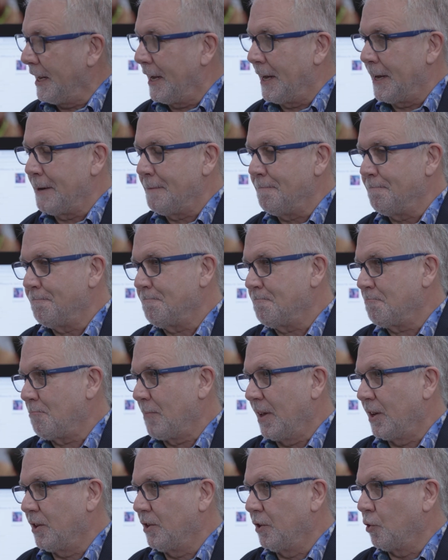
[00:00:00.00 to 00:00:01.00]
Um,
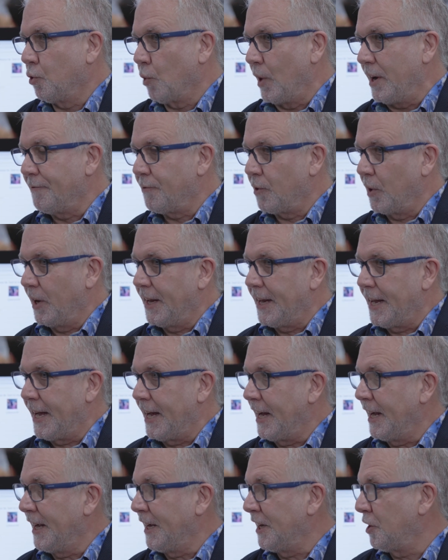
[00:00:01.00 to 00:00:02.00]
great for
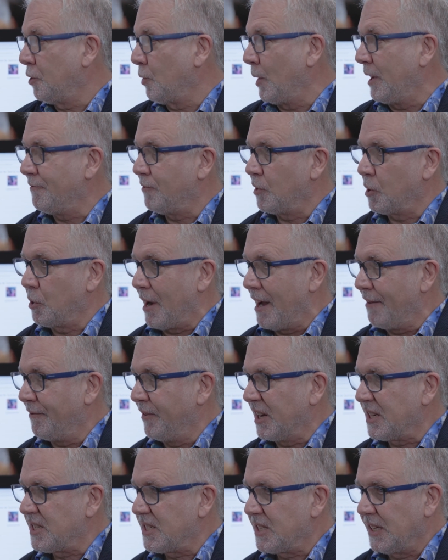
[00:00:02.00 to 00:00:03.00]
AI, great for
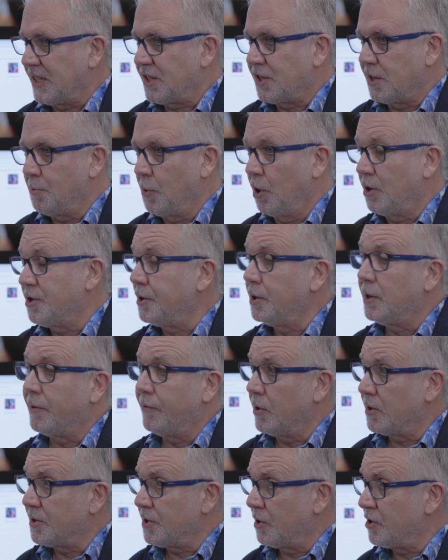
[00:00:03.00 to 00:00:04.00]
graphics. It's the most
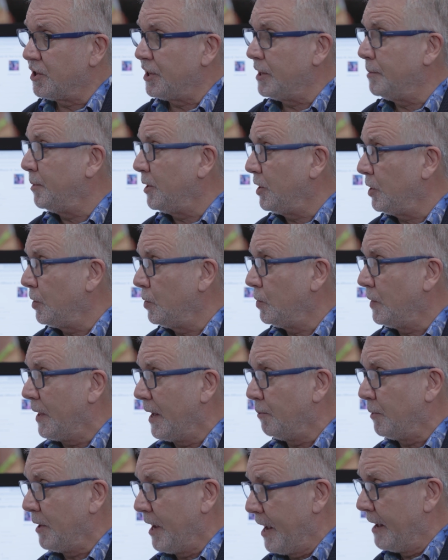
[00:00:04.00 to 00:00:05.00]
universal GPU
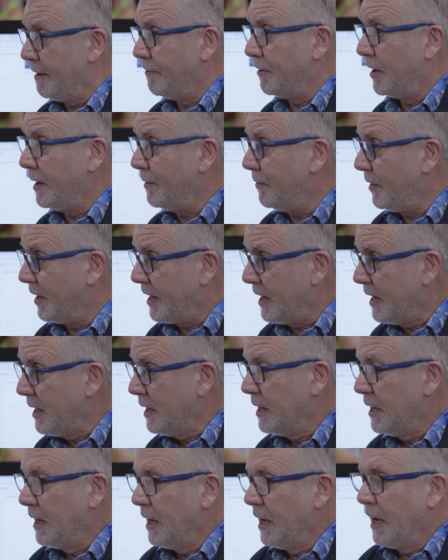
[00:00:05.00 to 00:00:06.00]
that we have at NVIDIA
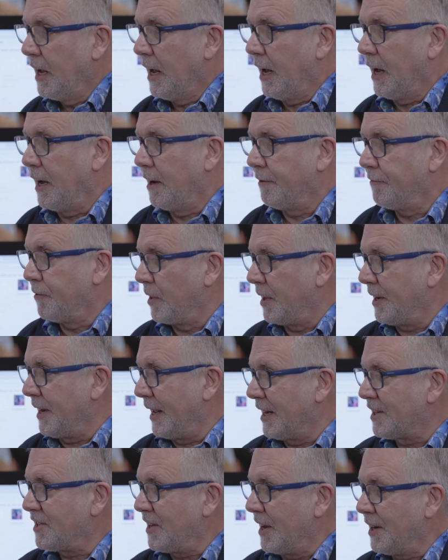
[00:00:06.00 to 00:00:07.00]
uh, for the
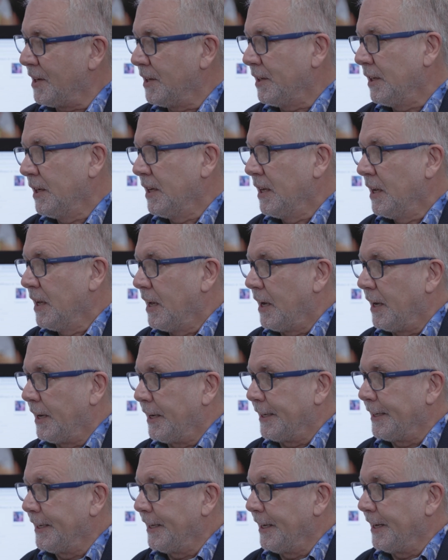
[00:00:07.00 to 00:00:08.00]
data center.
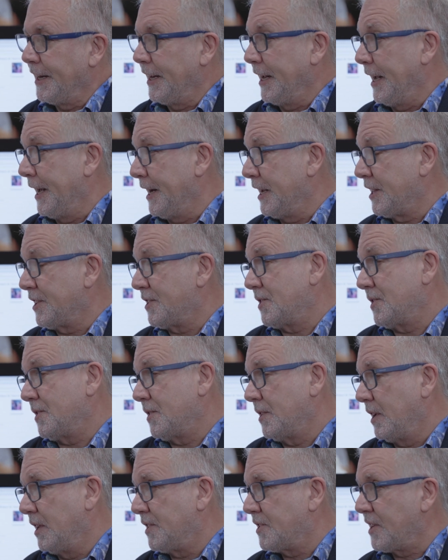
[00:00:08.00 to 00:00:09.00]
Uh, in, and its,
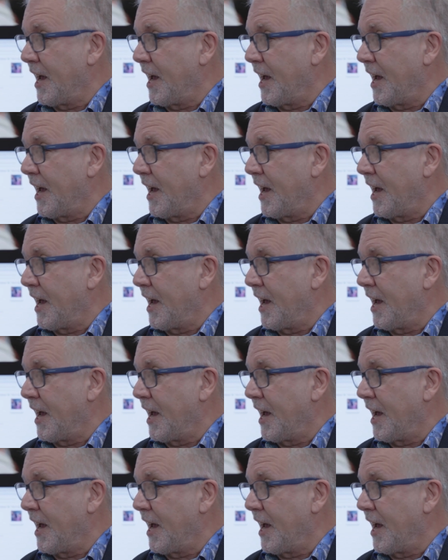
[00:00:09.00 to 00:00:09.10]
its